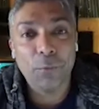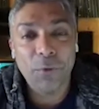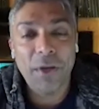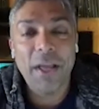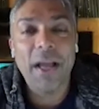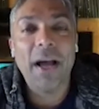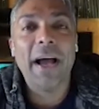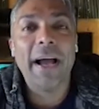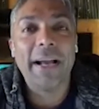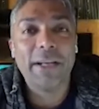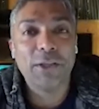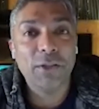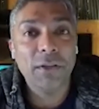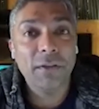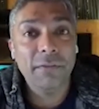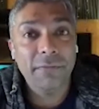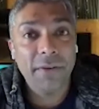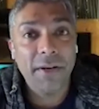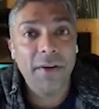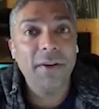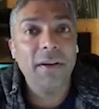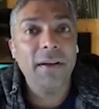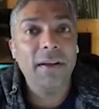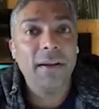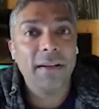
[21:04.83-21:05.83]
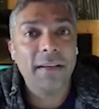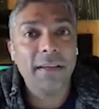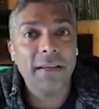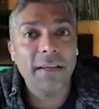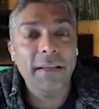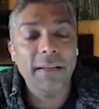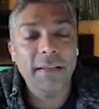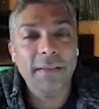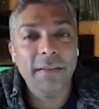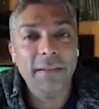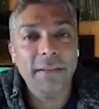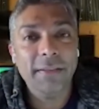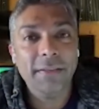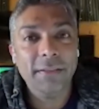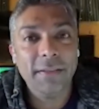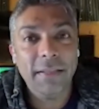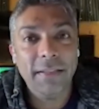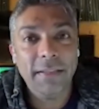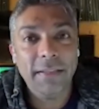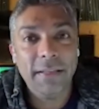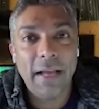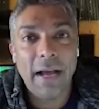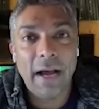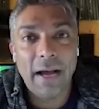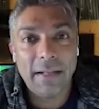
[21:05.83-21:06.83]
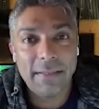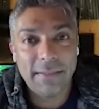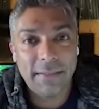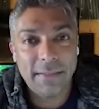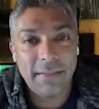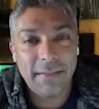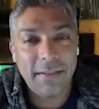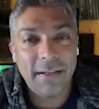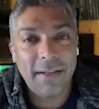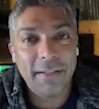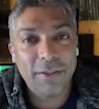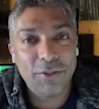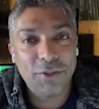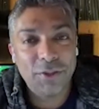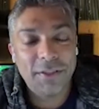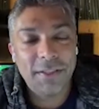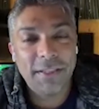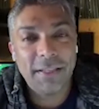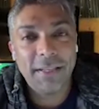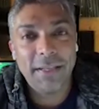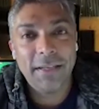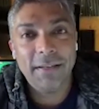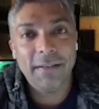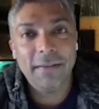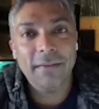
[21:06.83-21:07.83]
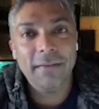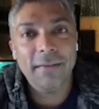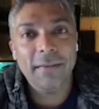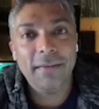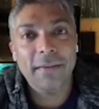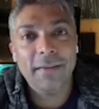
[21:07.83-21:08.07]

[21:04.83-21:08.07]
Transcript: We are actually very lucky in the arts and culture scene